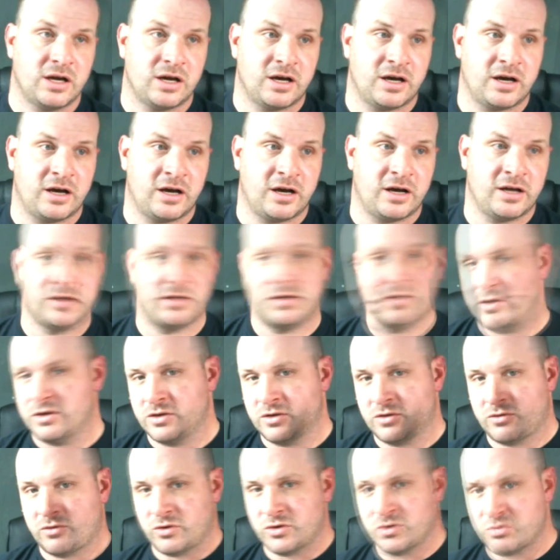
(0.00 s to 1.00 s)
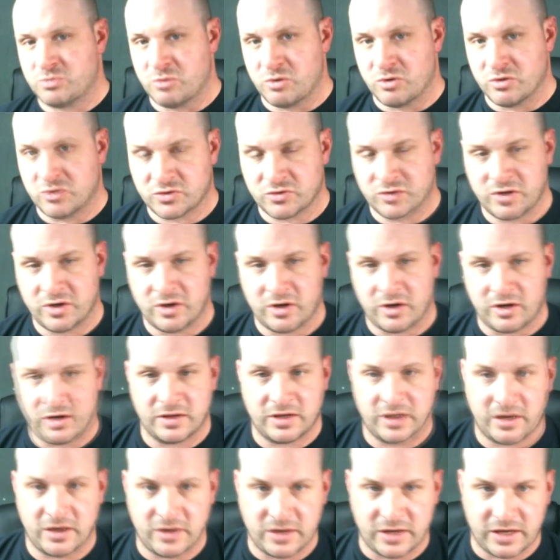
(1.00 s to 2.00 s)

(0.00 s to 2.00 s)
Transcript: You throw a smokescreen on there,